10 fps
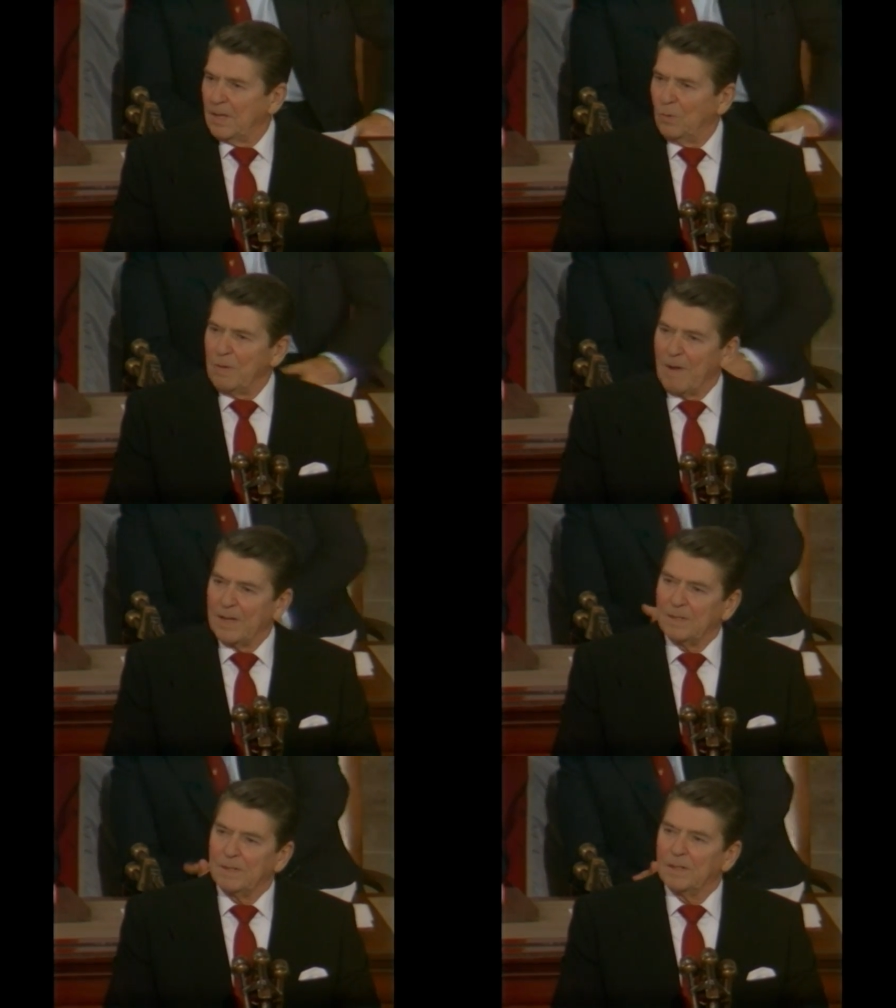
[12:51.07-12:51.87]
We
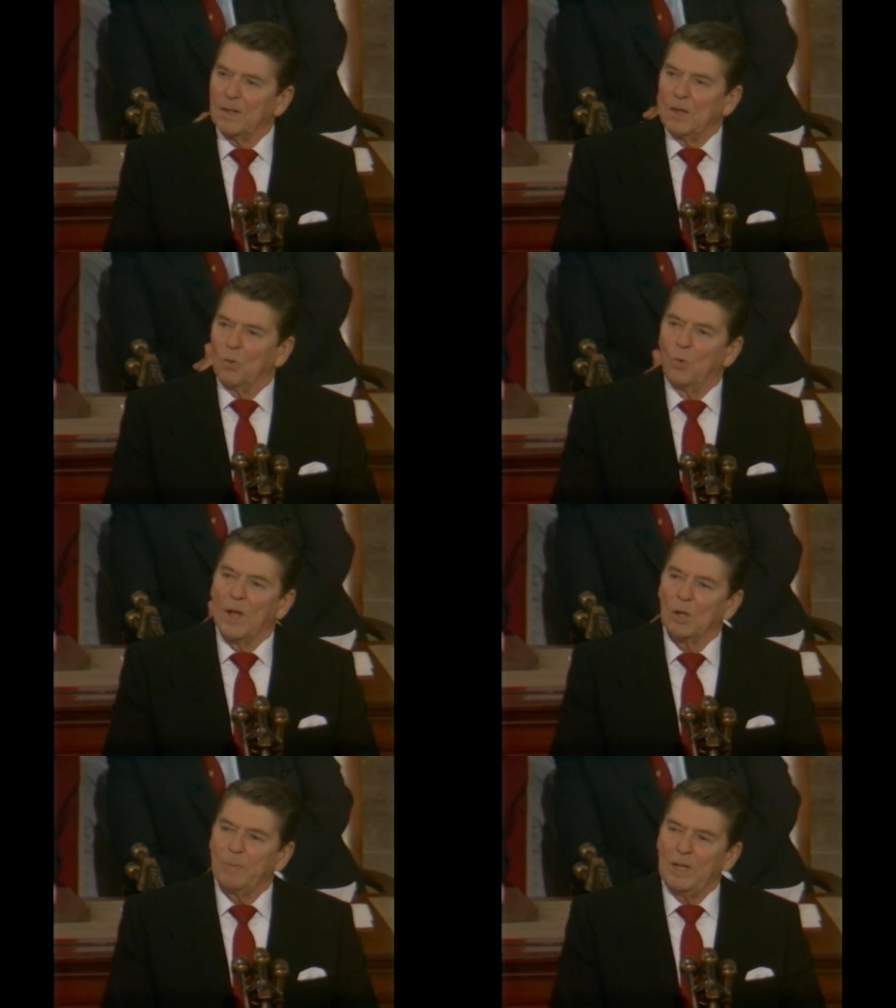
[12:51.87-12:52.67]
might
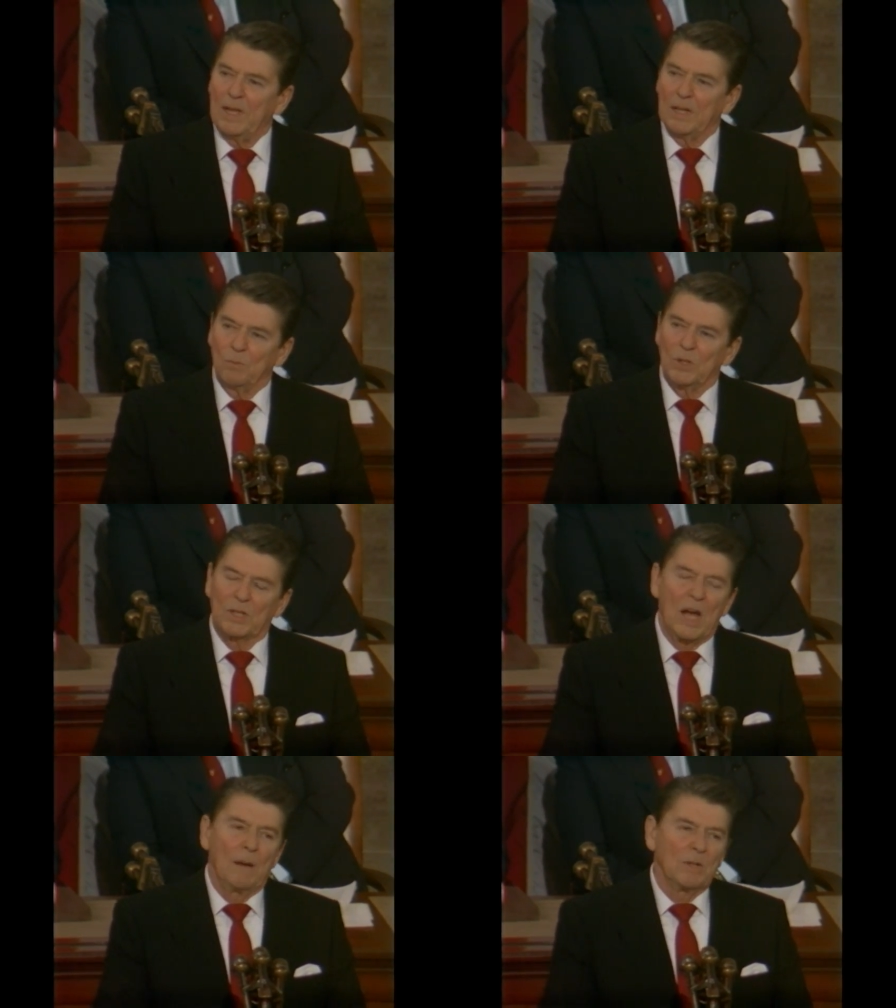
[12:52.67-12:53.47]
well begin
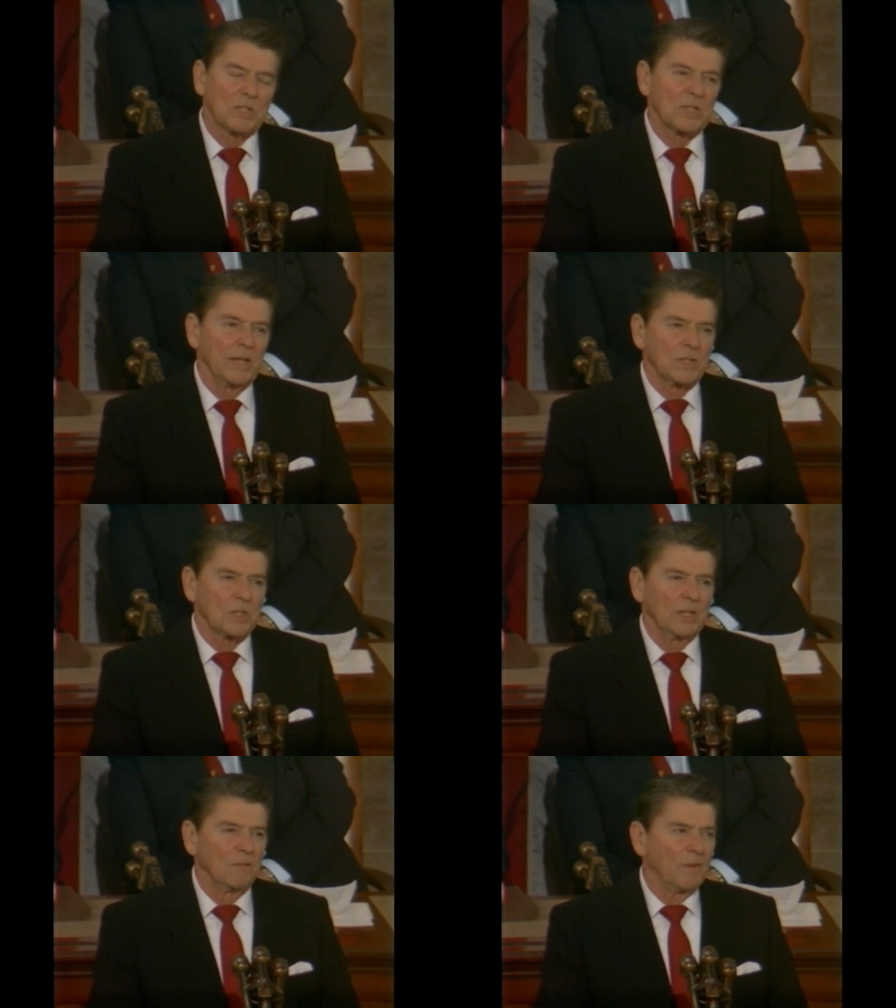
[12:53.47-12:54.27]
with common
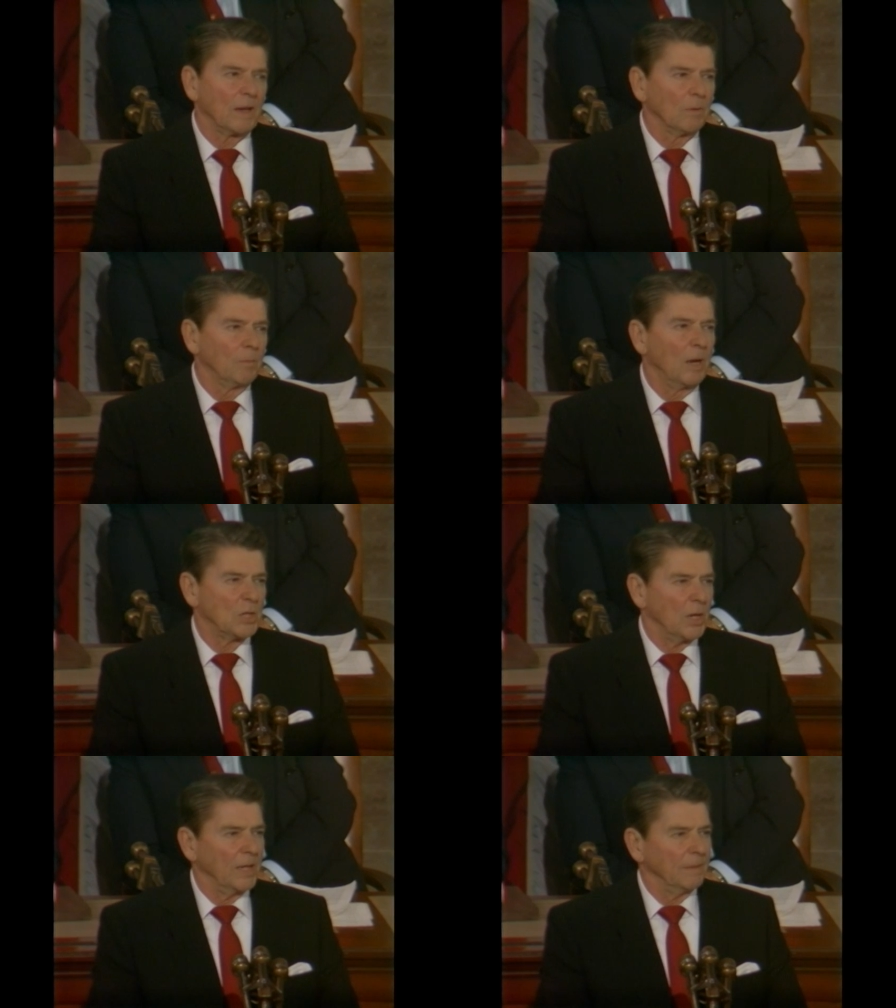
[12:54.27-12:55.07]
sense in federal
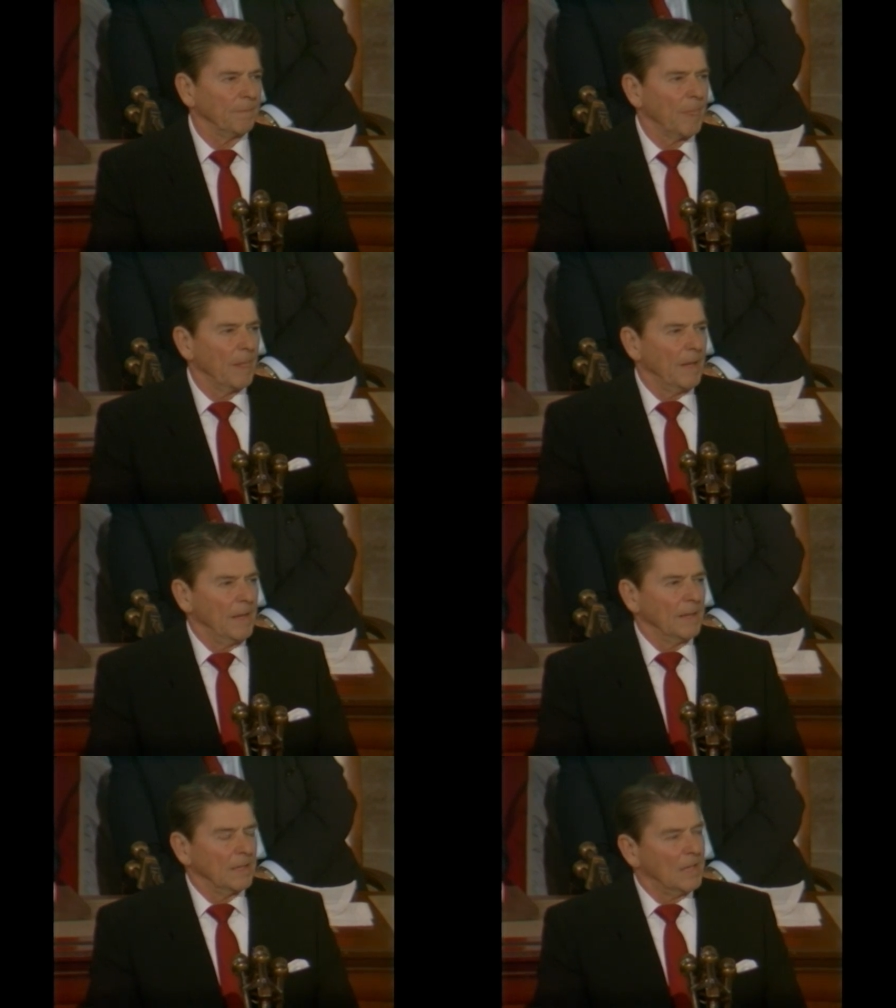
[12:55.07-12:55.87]
budgeting,
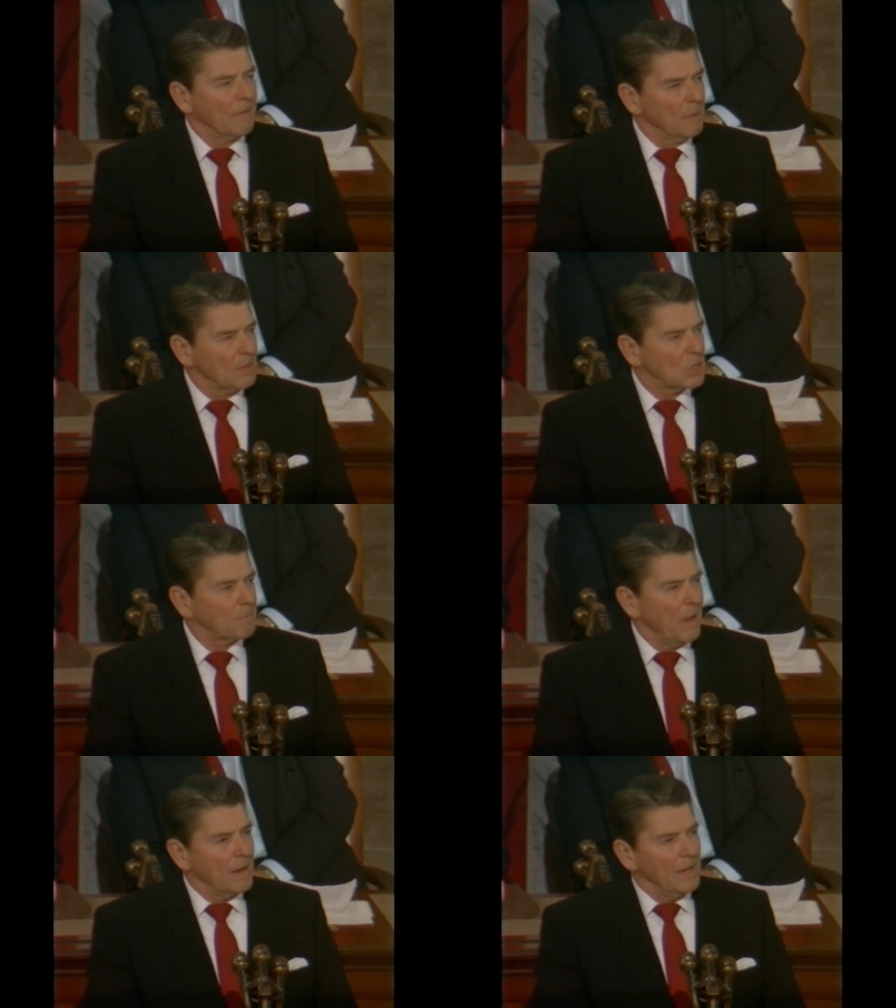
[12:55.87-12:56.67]
government
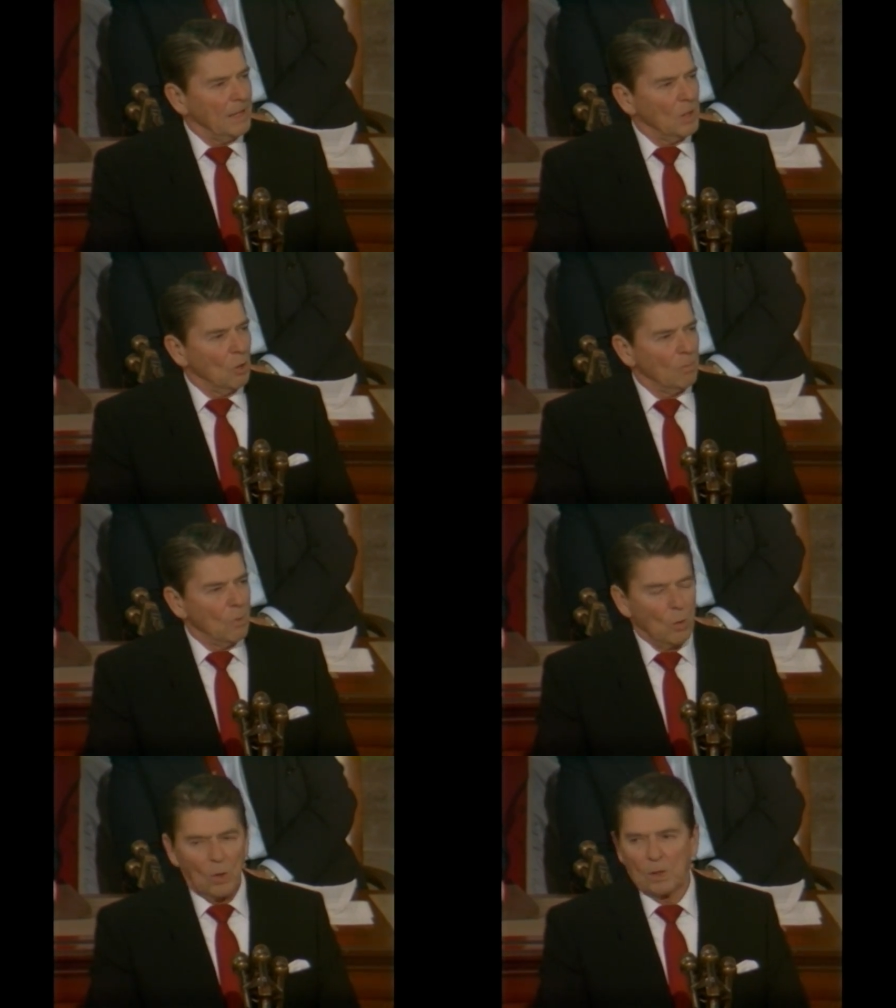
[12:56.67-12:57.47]
spending no
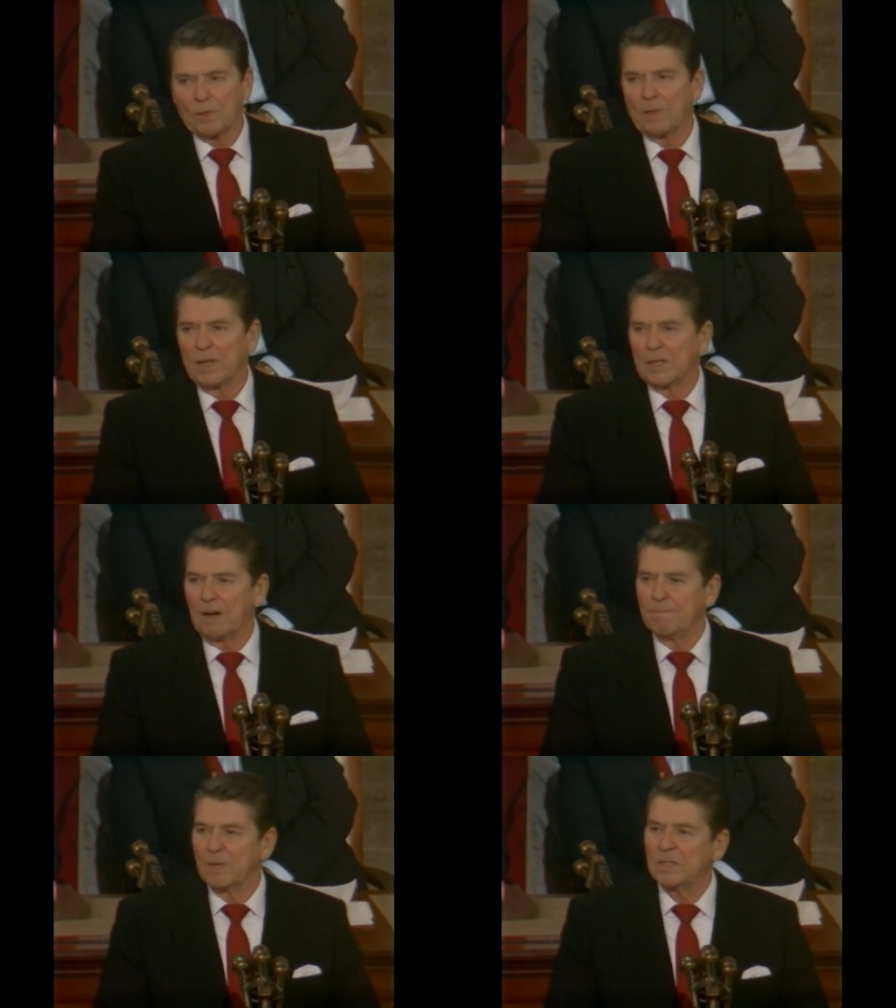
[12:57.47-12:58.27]
more than
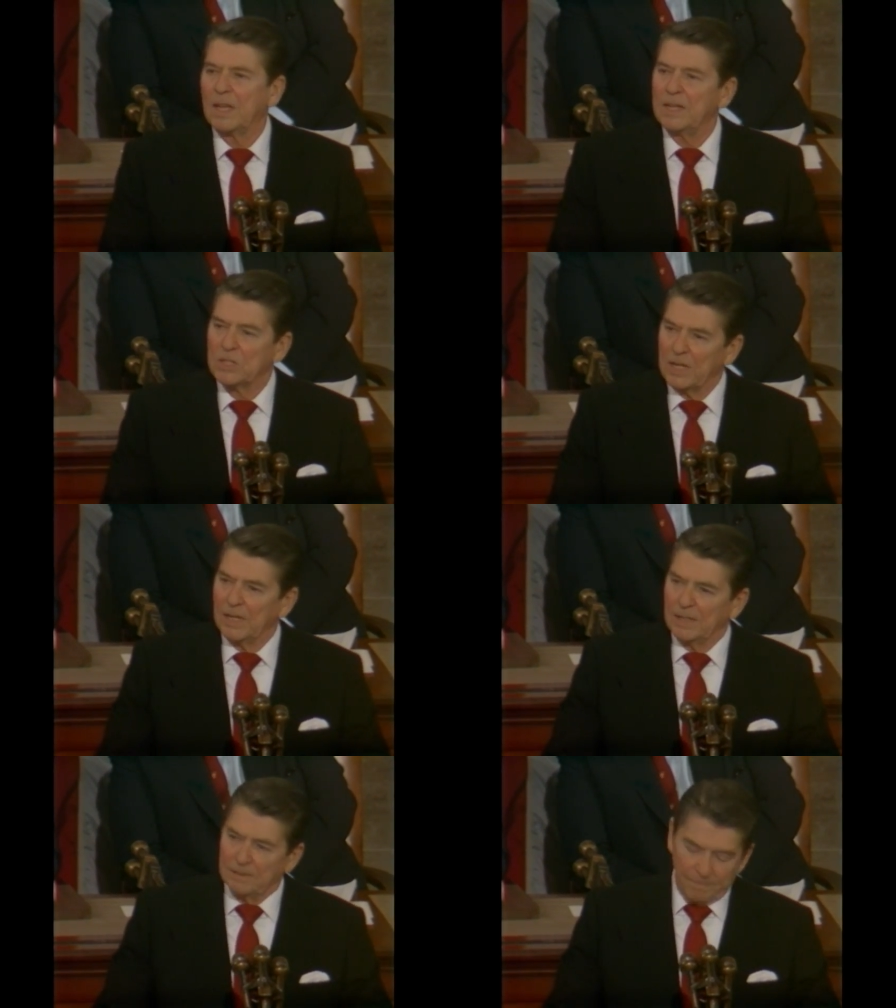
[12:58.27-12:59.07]
government takes
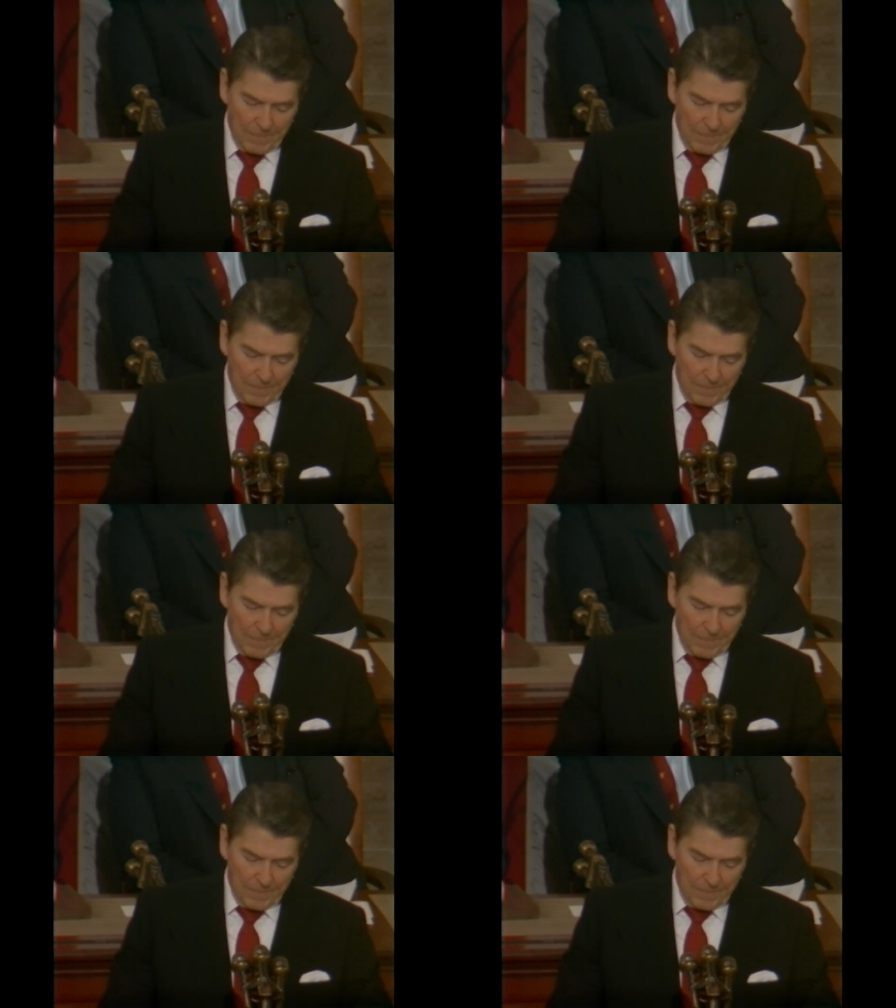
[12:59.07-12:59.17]
in.